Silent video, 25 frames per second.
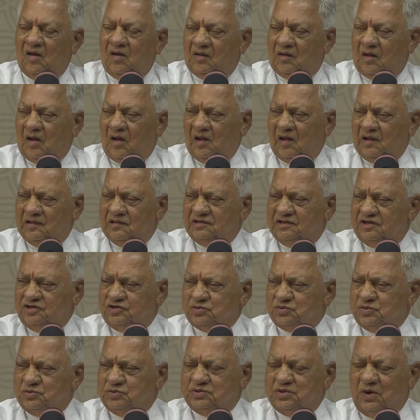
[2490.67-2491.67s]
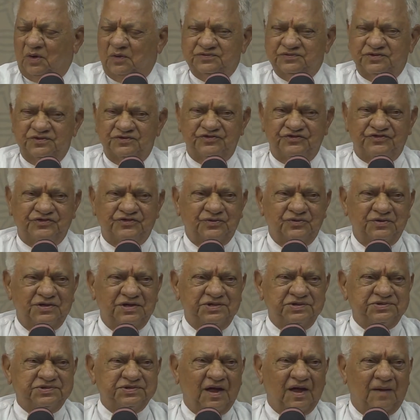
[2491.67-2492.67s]
All the 2,000
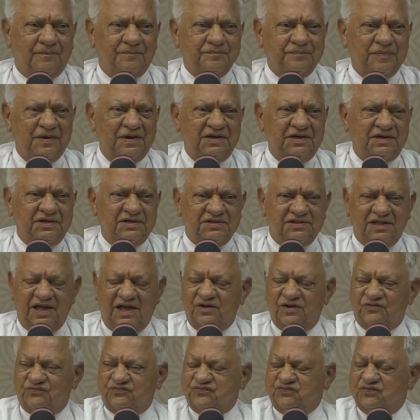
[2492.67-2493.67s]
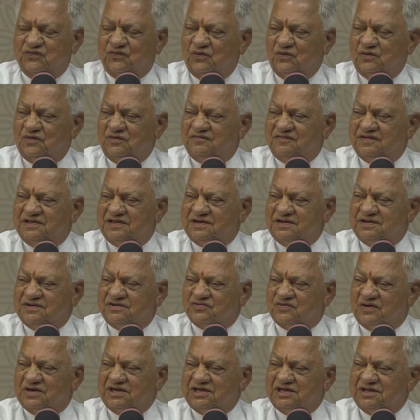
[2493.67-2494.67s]
students complete their food within
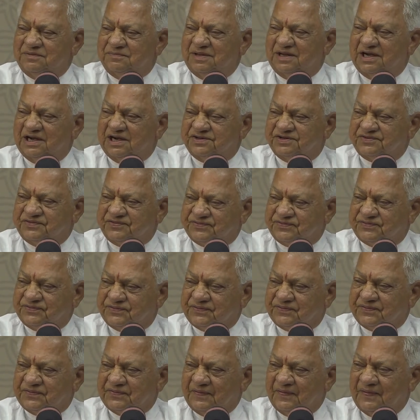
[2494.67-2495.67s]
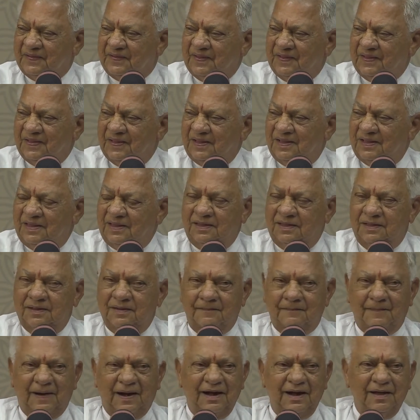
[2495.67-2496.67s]
20 minutes.
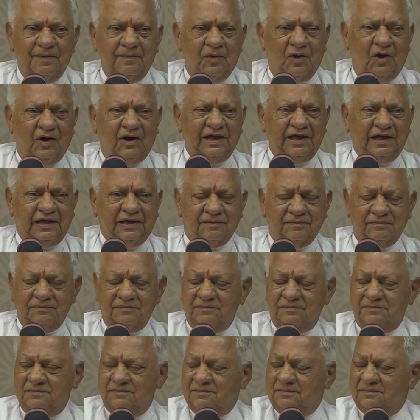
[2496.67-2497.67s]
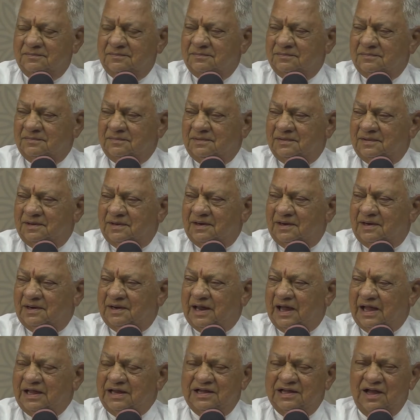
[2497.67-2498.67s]
Monday morning,
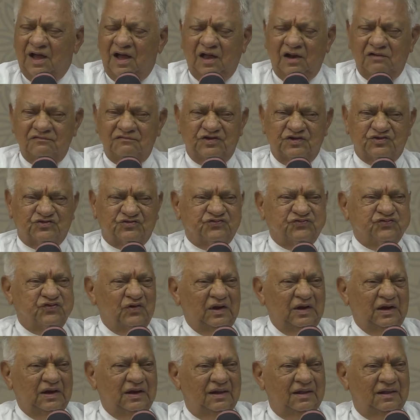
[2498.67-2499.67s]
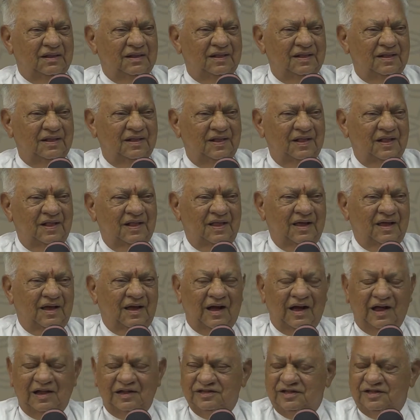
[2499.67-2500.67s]
dining hall was full.
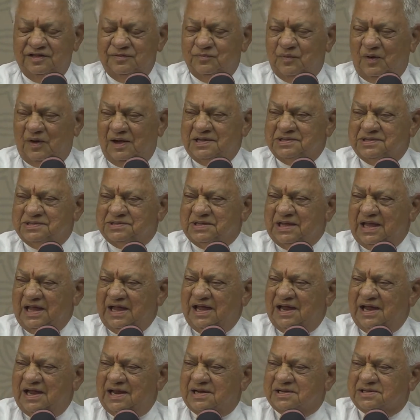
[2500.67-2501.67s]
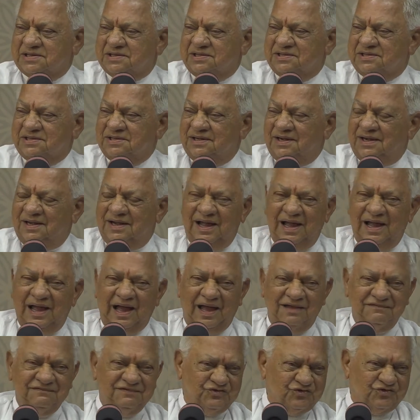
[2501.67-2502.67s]
All the boys ate.
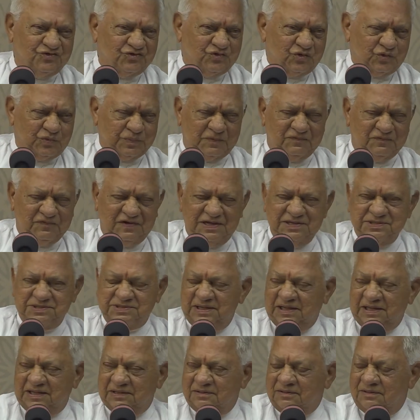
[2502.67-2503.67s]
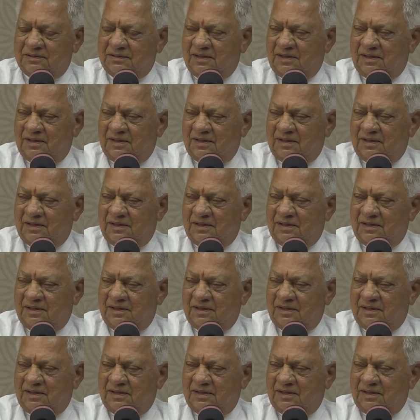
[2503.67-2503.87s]
I was supervising.